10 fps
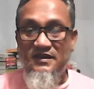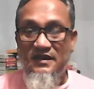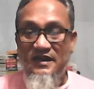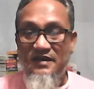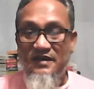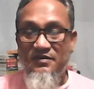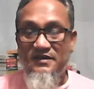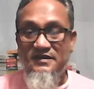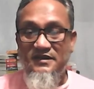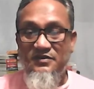Language
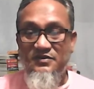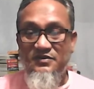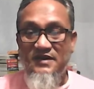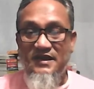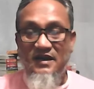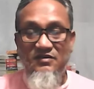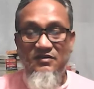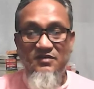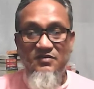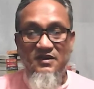use here
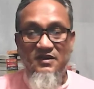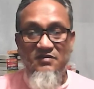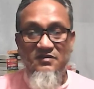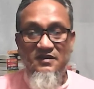countable noun.